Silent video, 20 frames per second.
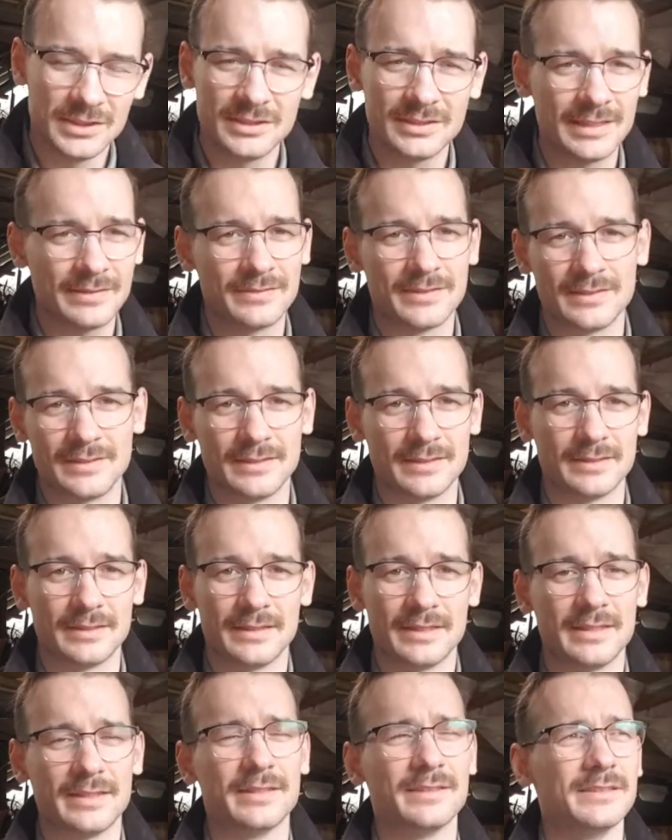just have to
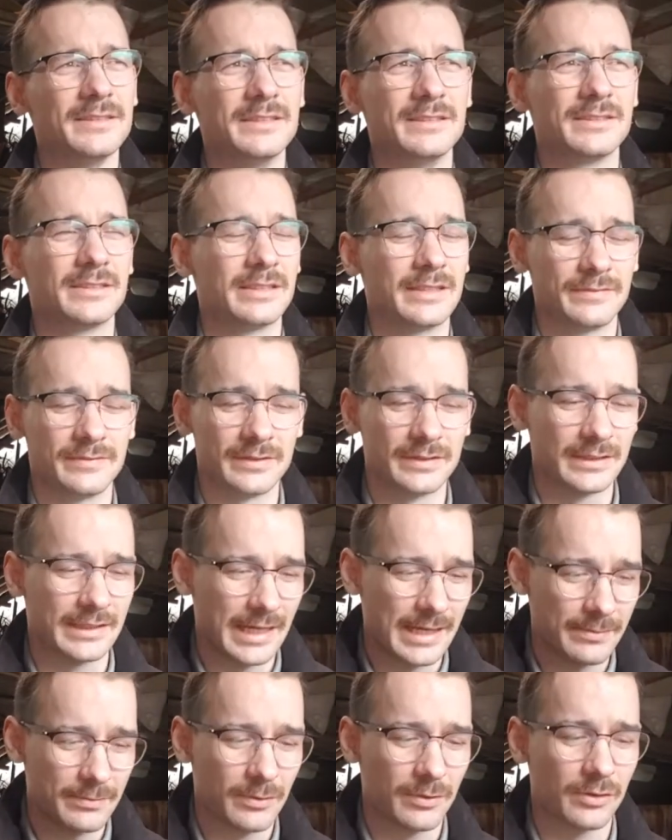stick it out. You just have to
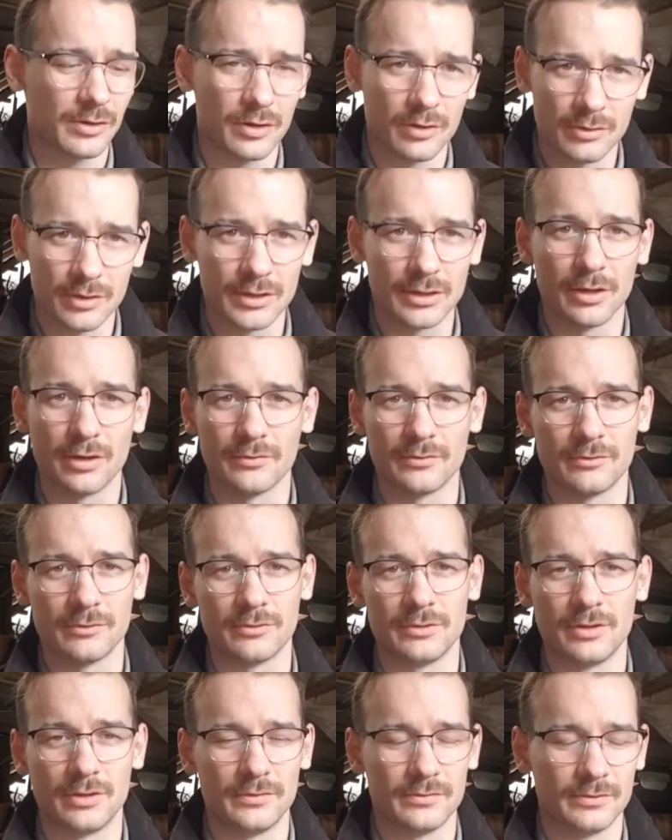keep on going
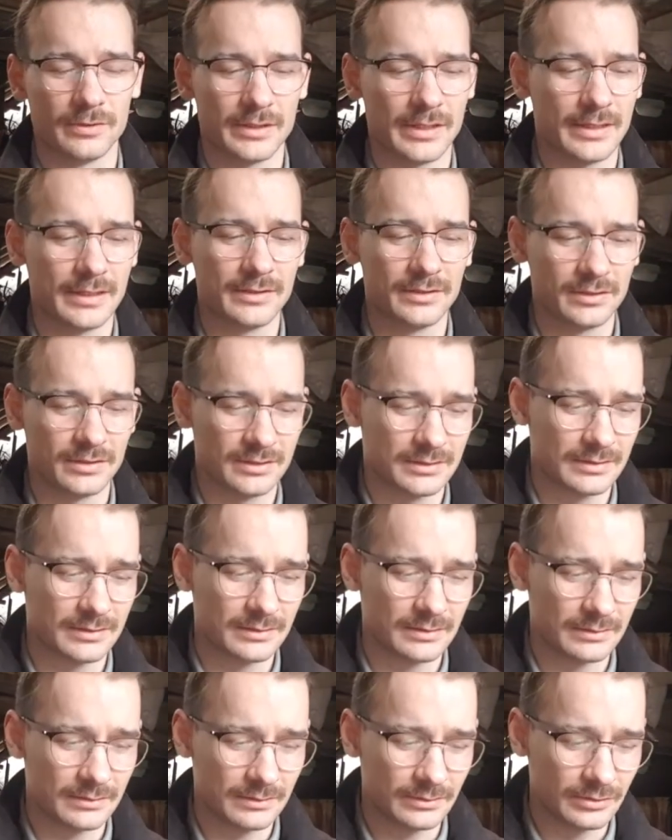over and over again, and
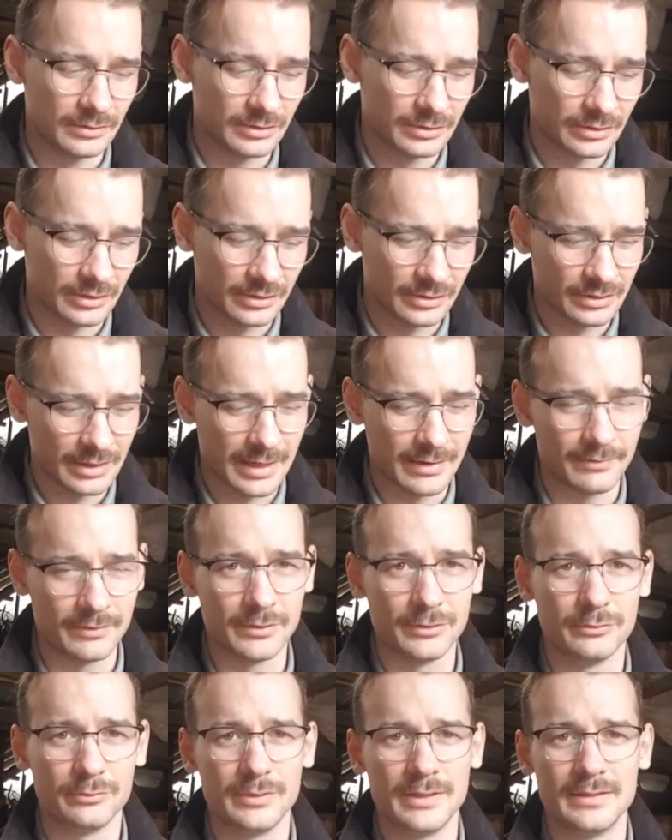just, you know, you're gonna
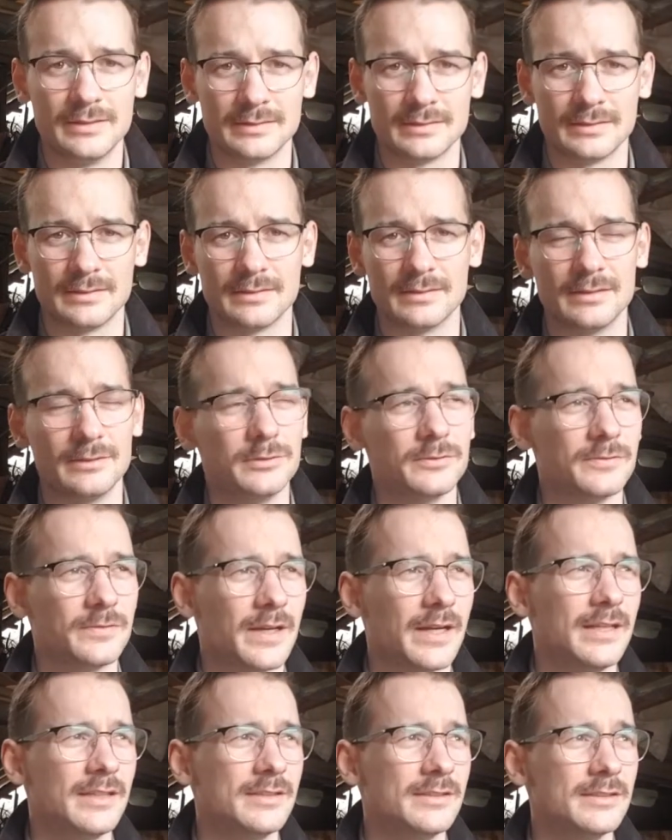have little wins and little
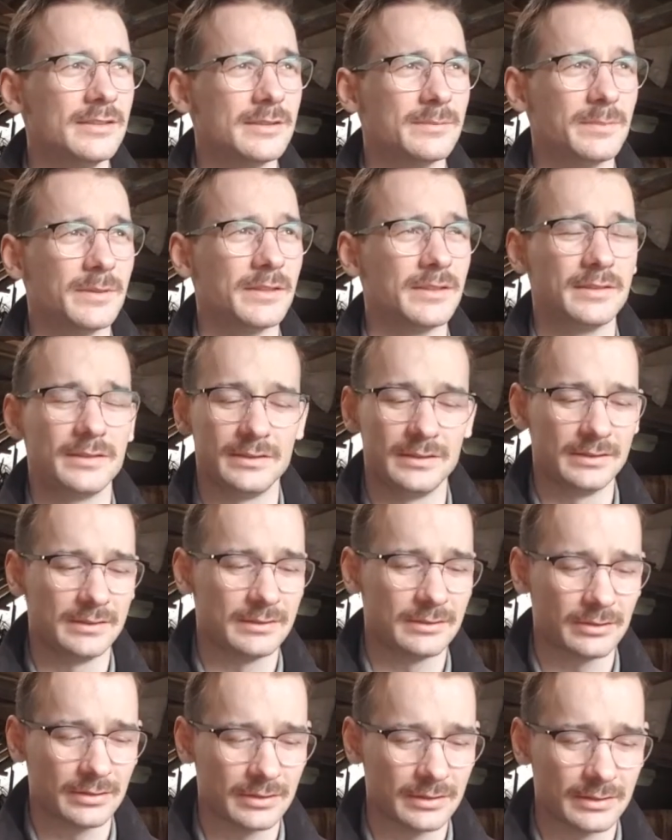failures, but
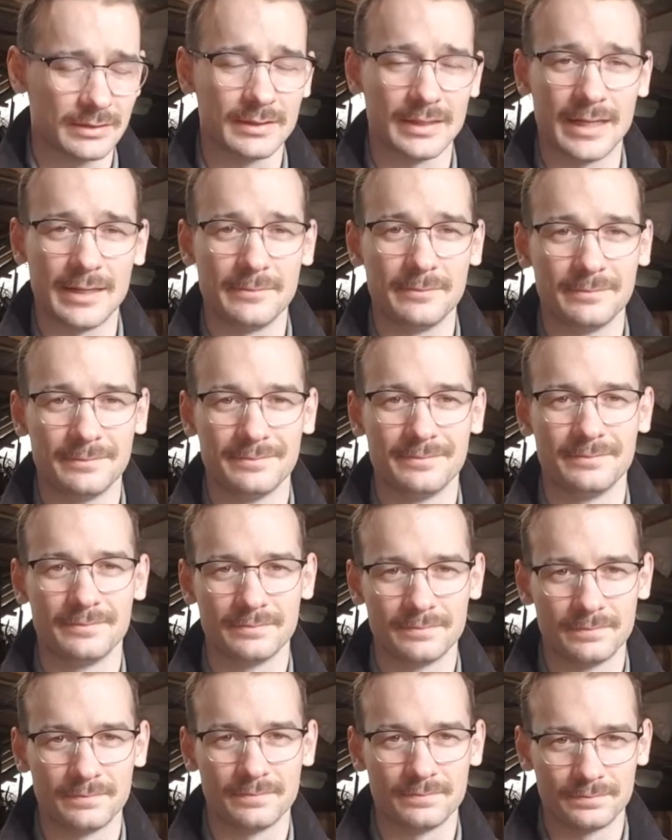you just gotta keep
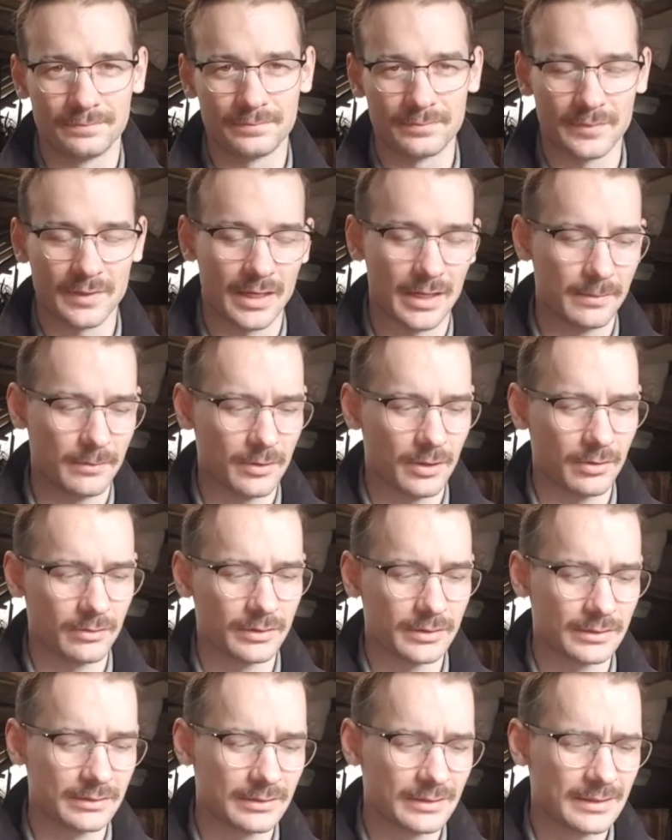
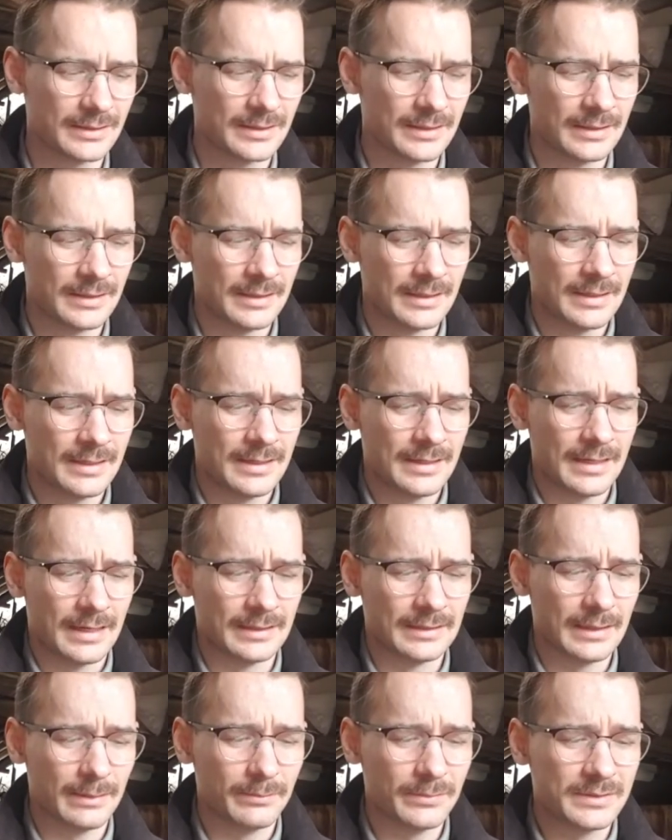going.
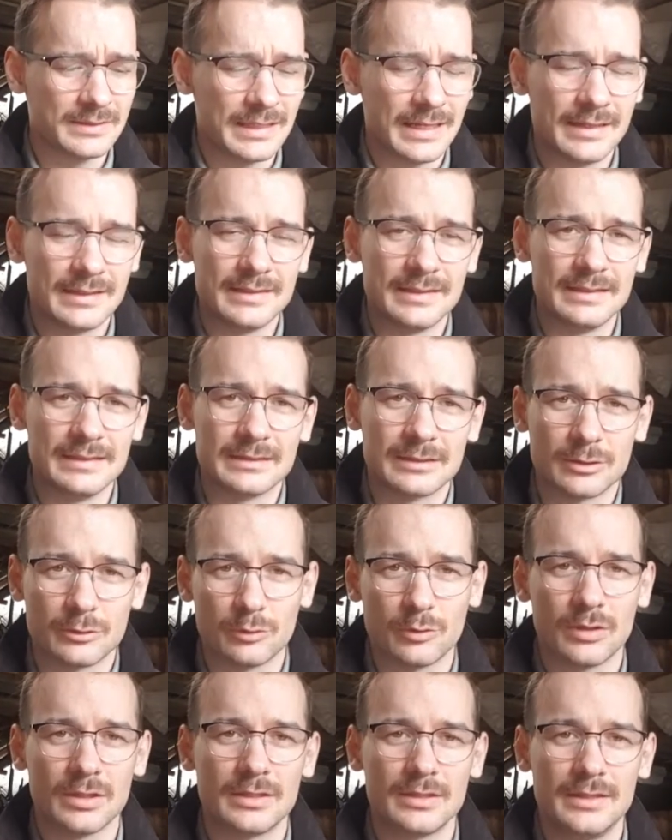And number 10 is
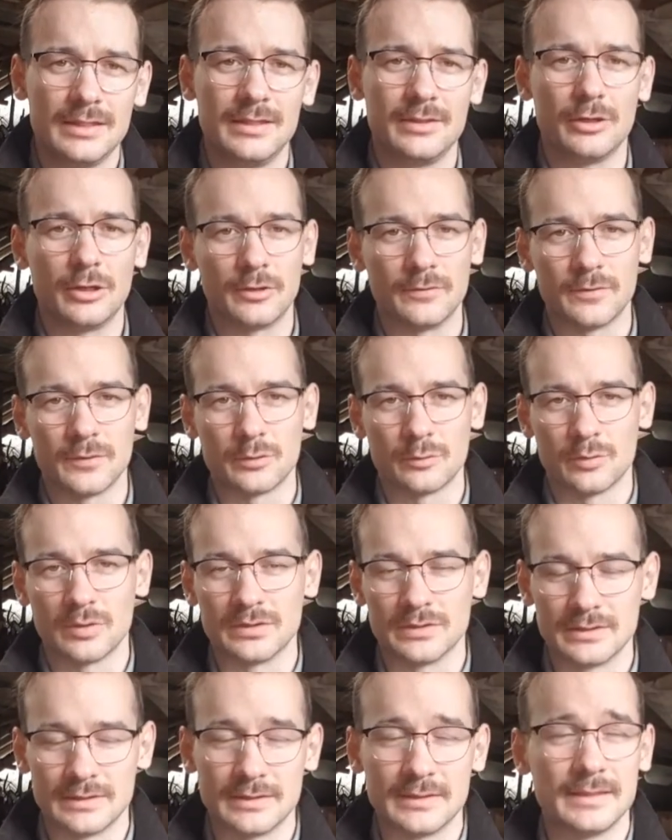quality over
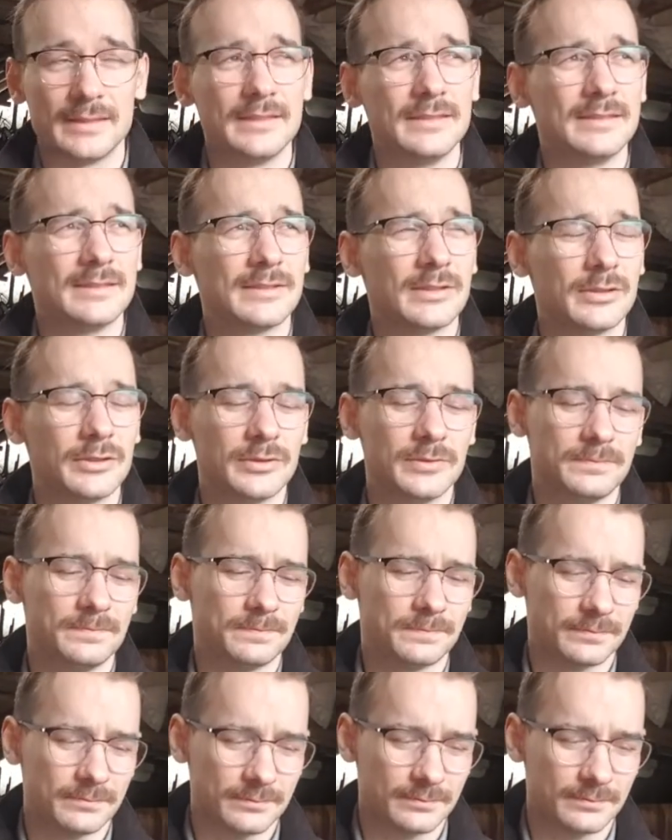quantity. So